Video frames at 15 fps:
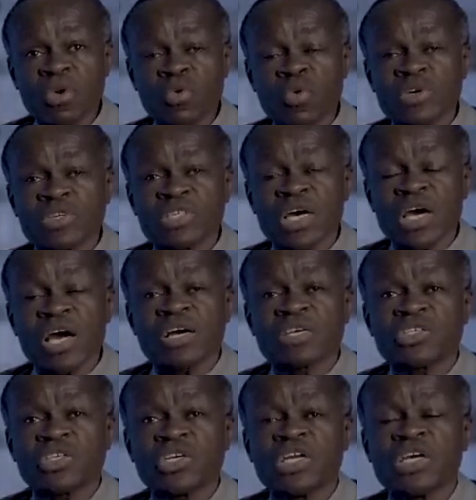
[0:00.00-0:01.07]
was
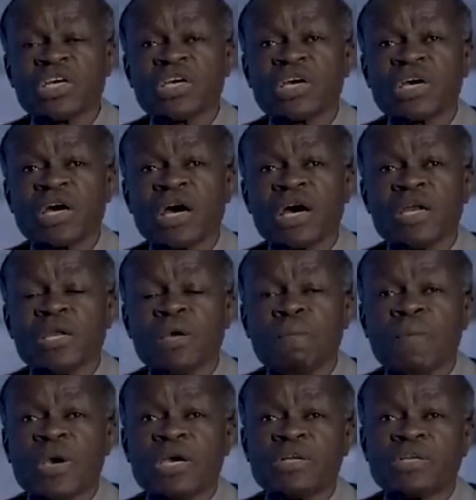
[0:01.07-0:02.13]
actually
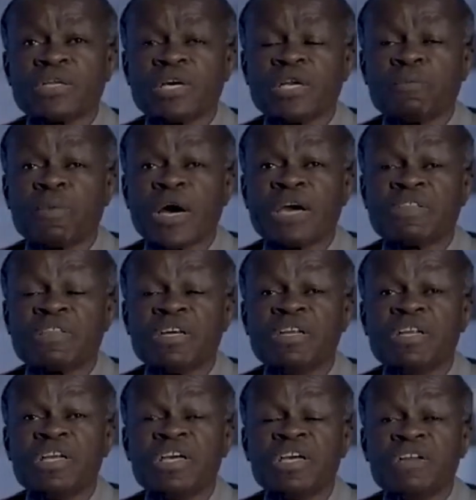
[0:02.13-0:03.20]
animated by the
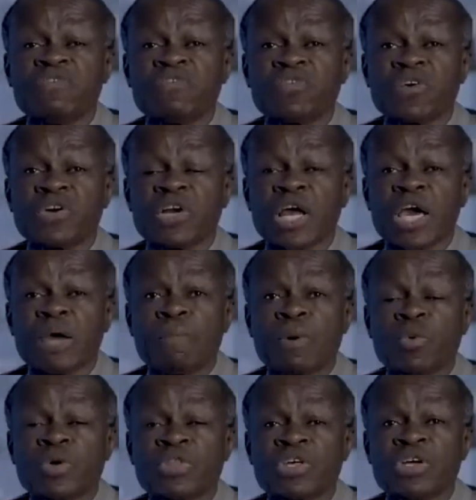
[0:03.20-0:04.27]
need for
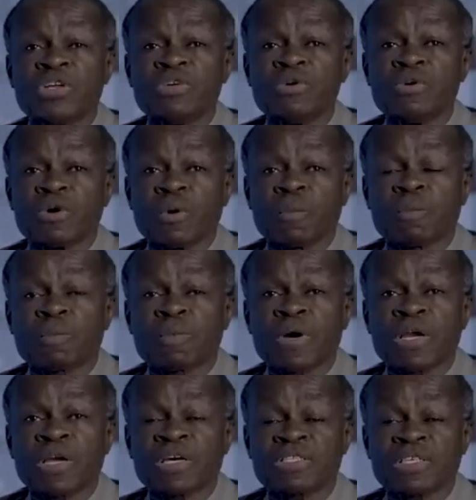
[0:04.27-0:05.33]
labor within Europe.
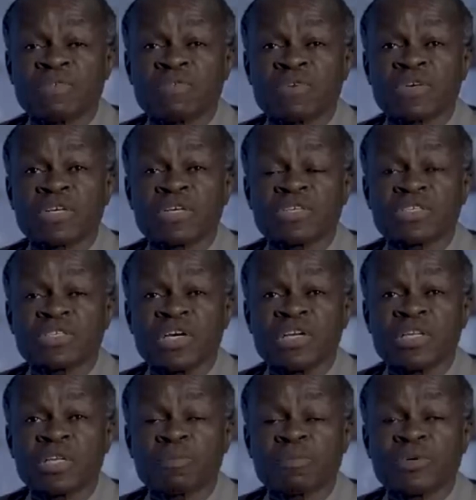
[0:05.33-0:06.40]
And as I've already
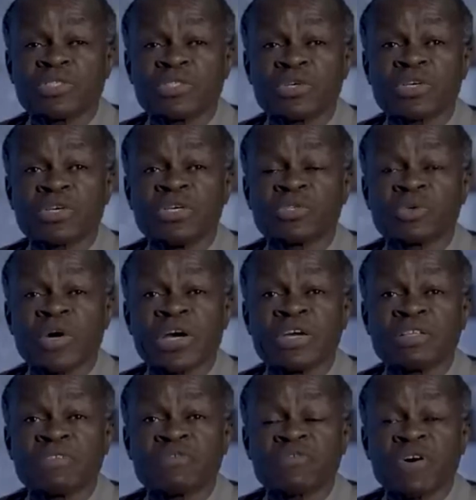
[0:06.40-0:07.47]
said, the Portuguese were
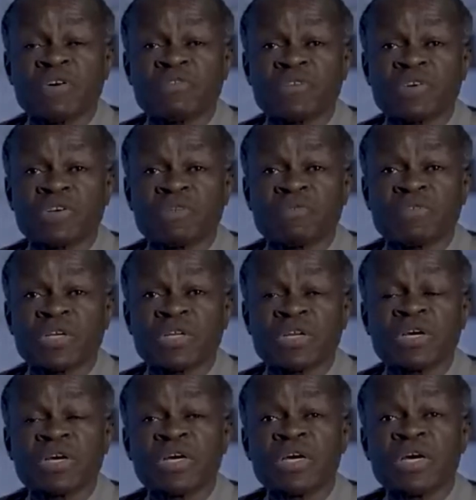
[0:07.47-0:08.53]
in the forefront of it.
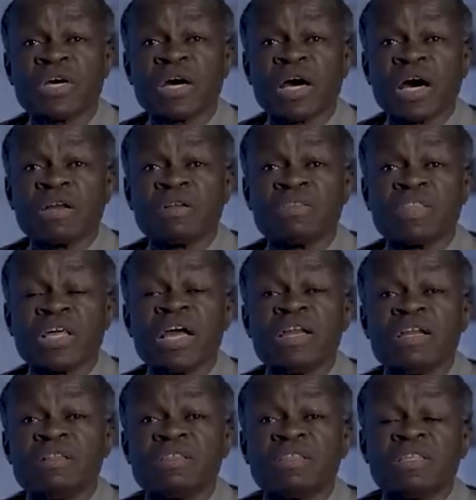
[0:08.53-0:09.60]
And
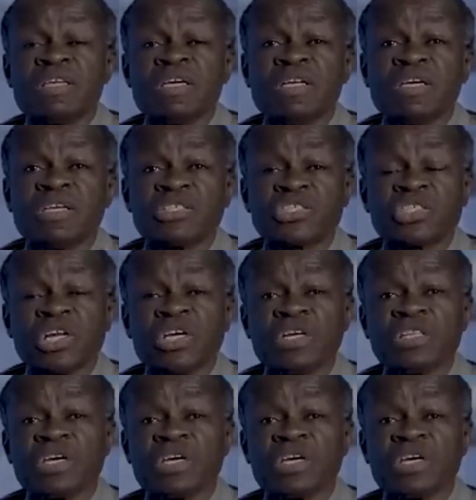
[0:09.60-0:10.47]
then initially